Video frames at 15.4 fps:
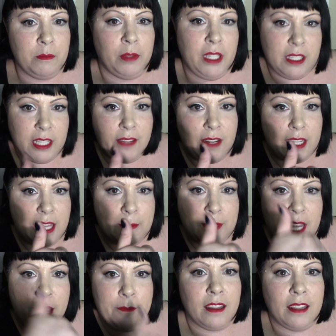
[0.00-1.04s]
please give it a thumbs
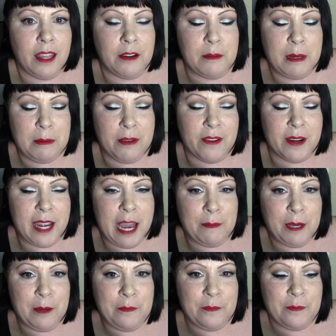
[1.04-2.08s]
up. That would make me very happy.